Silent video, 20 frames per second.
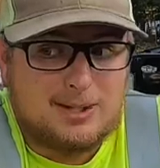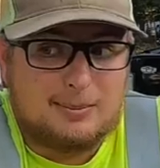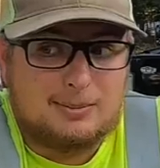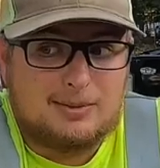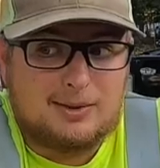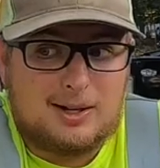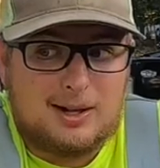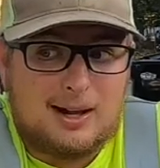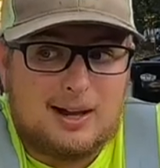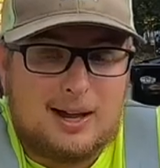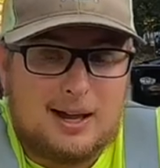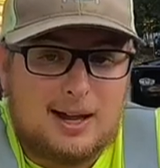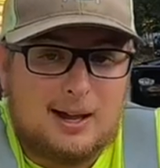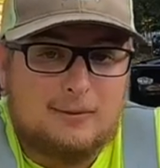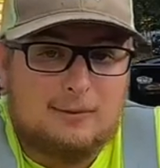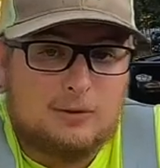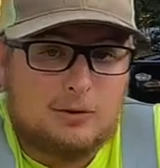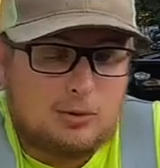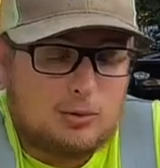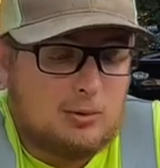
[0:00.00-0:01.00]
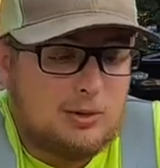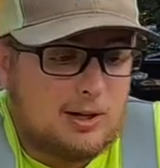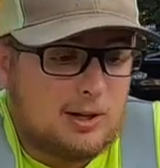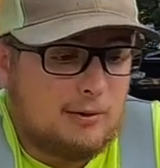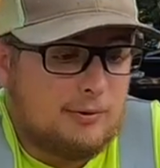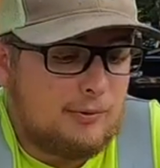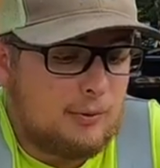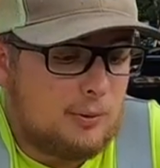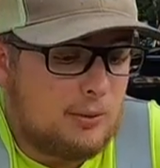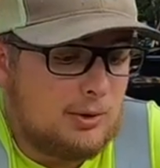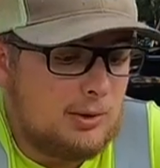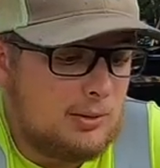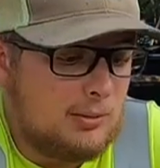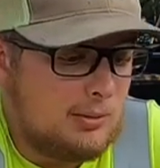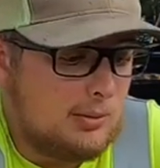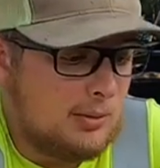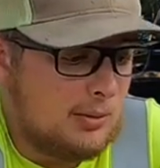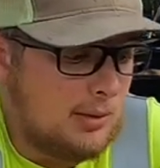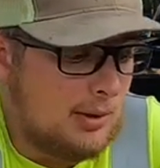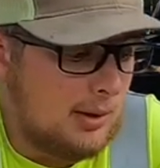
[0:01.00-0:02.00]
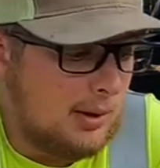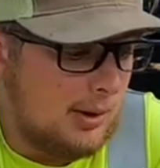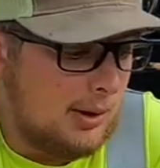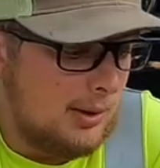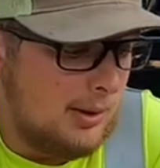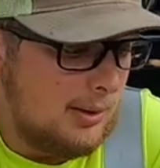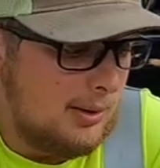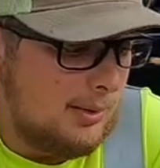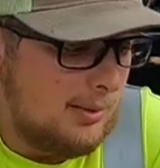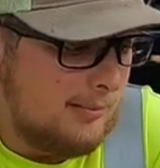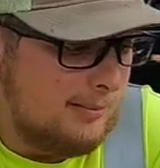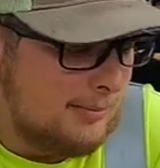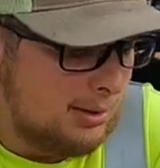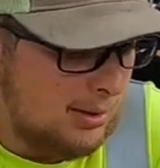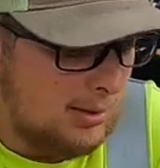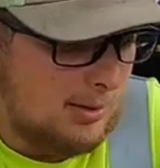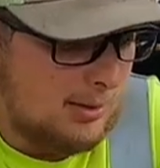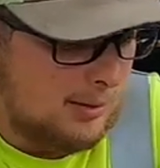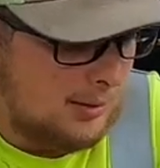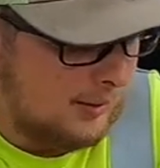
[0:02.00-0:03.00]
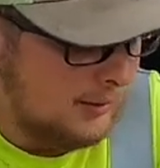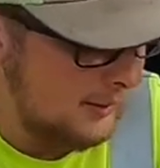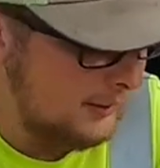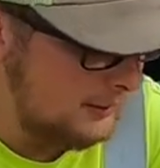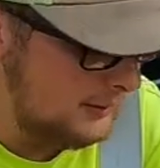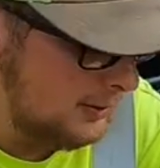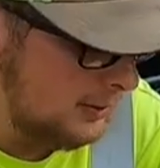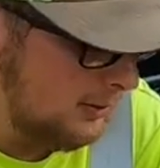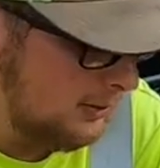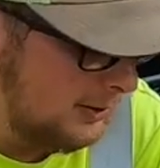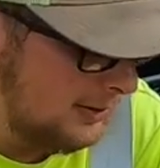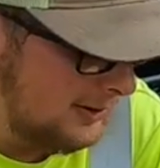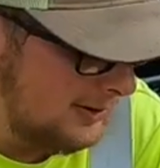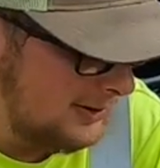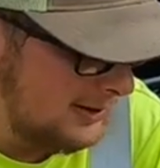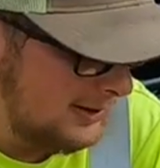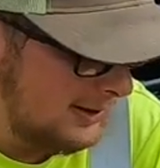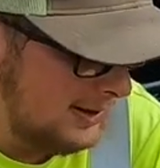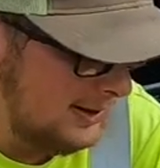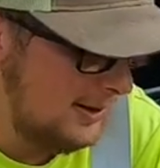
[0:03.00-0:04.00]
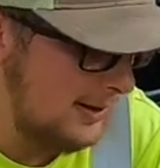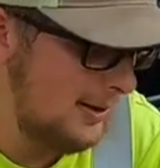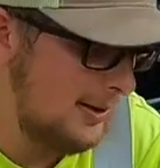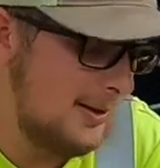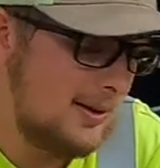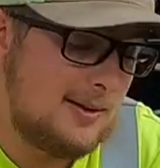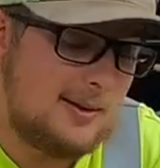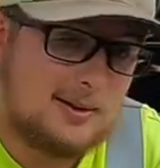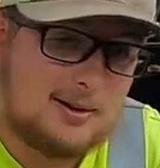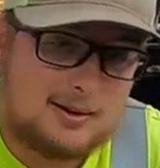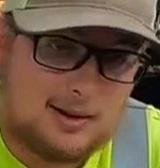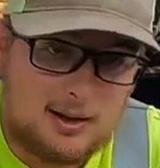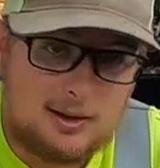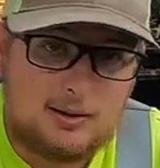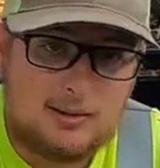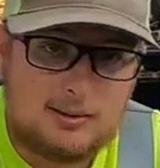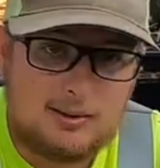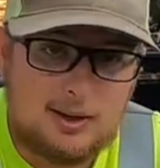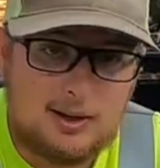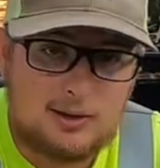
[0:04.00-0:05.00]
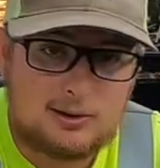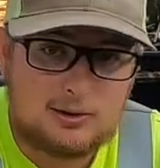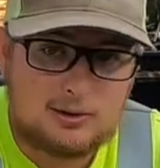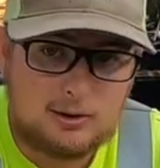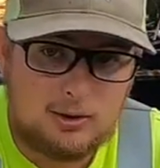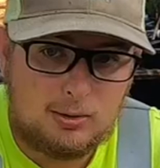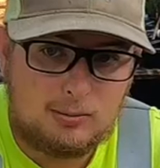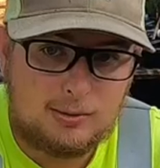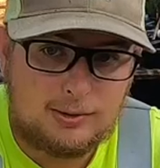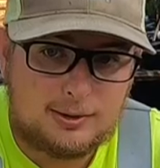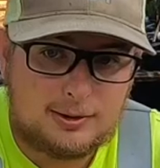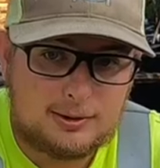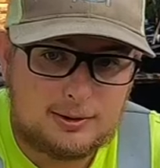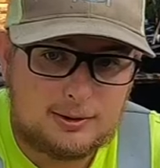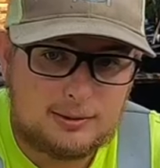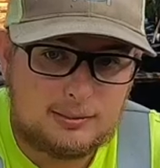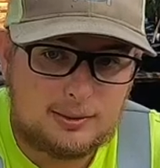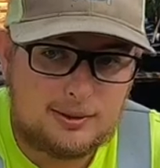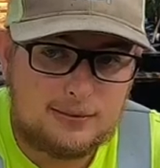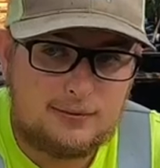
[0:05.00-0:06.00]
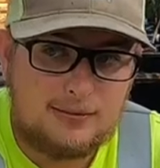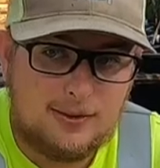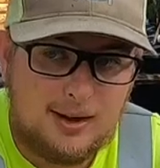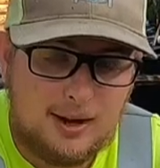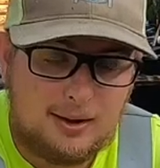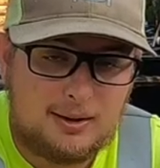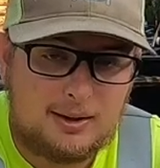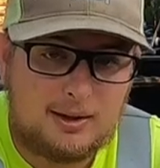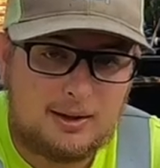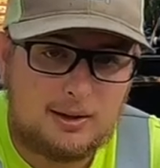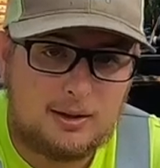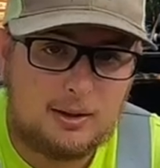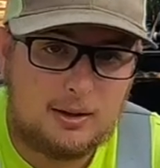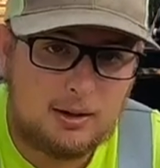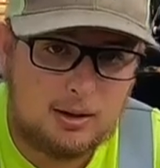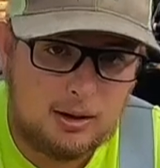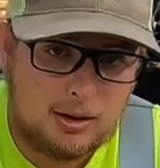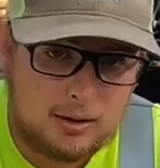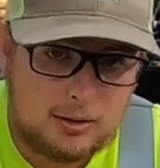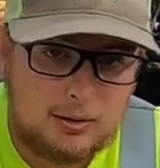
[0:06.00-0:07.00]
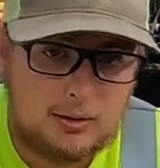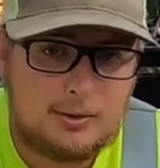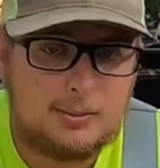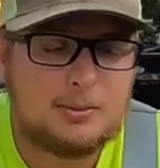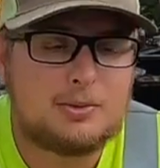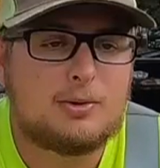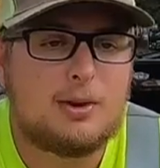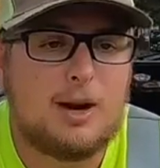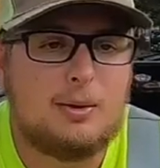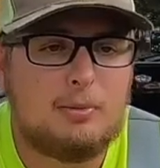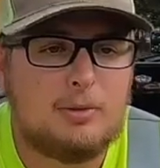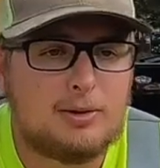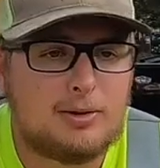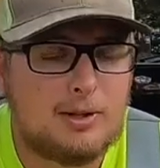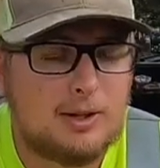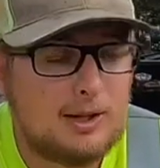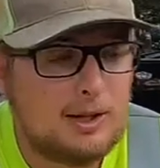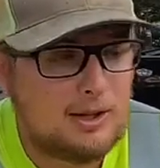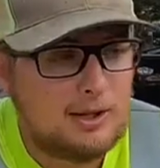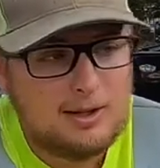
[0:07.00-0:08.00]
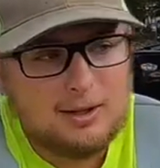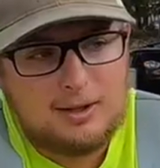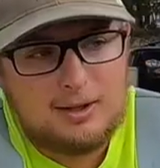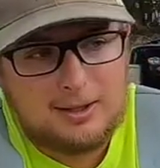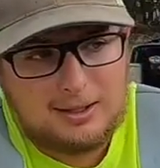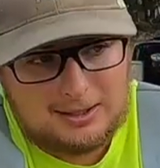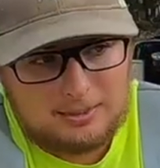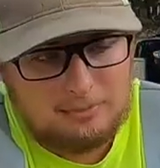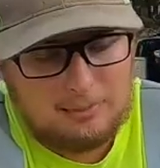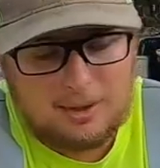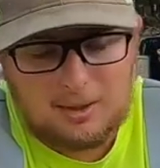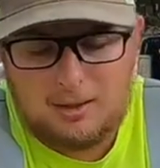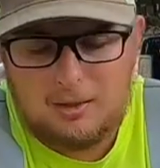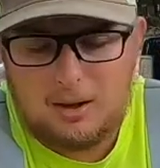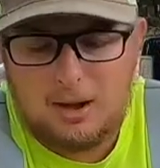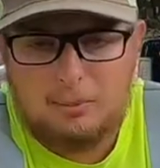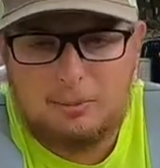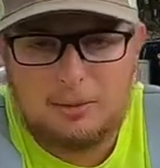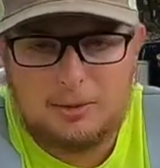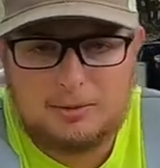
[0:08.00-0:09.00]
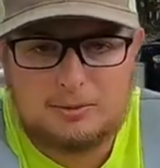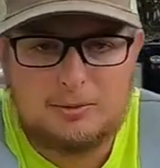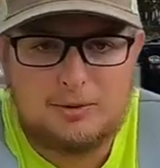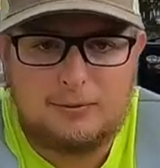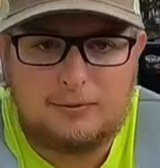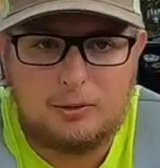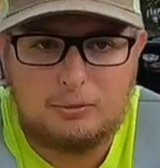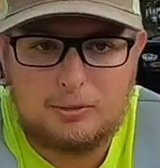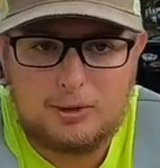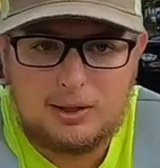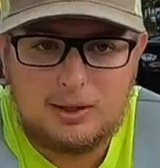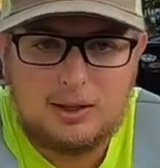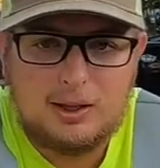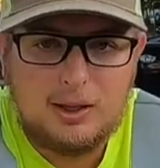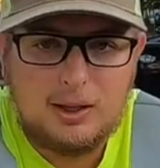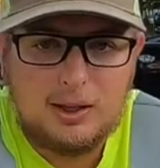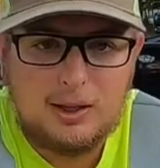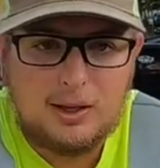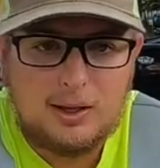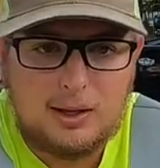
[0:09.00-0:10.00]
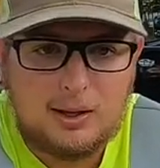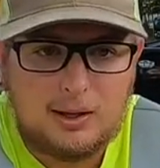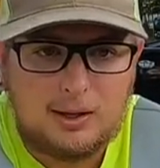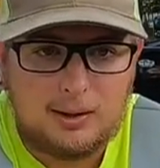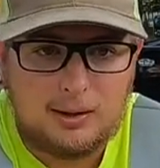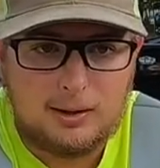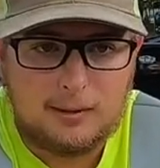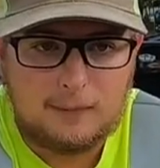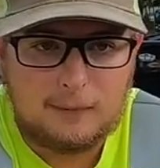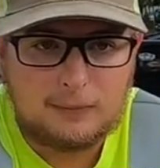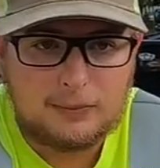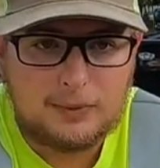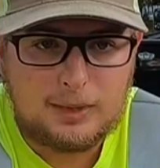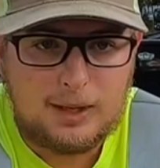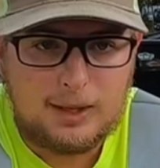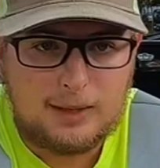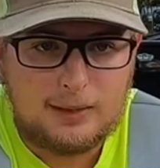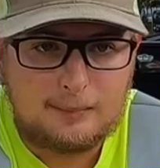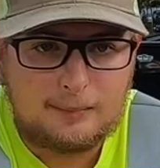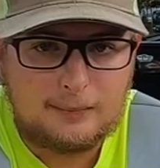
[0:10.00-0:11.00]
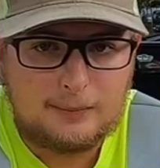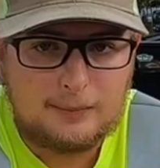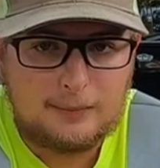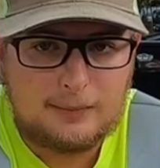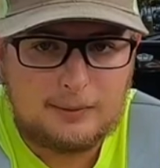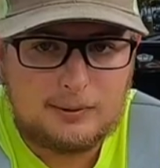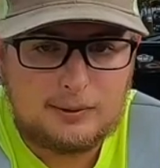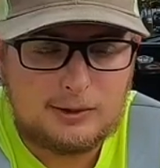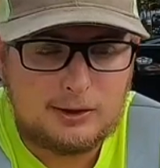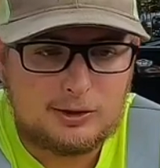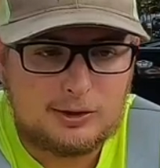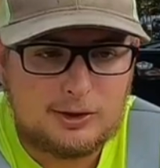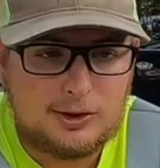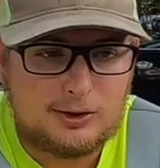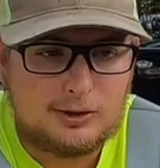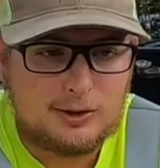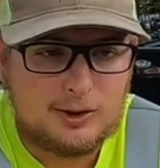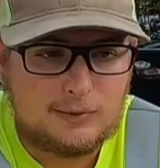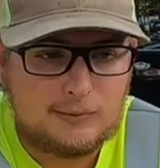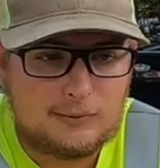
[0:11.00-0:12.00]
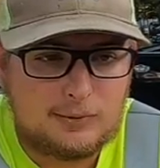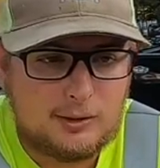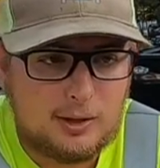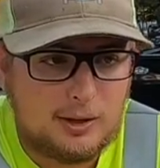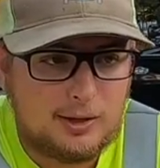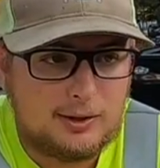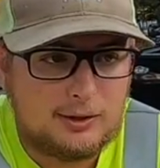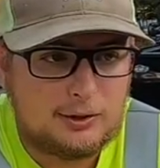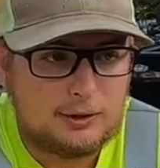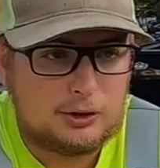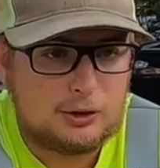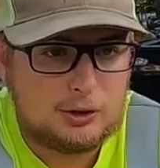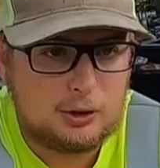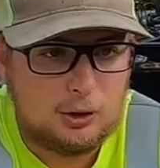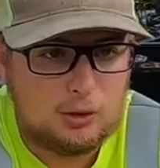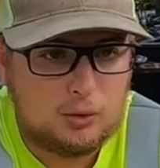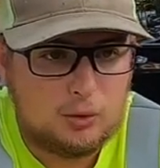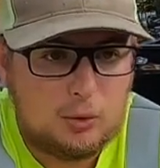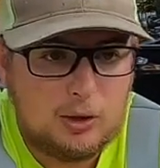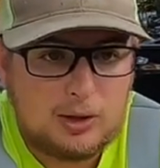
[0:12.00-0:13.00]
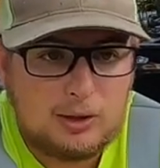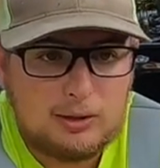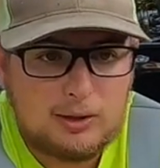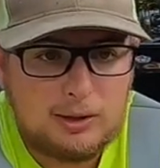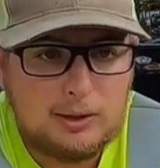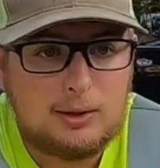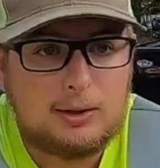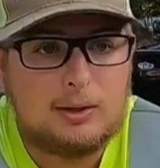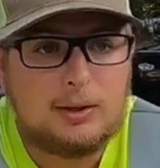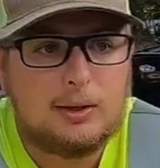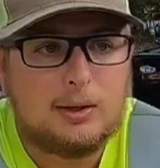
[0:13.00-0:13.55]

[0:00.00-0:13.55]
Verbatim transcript: tips that i have to give for you uh, but also wanted to say thank you guys so much we finally hit 100 subscribers that's a big accomplishment for me uh, i just because I've done it so quickly.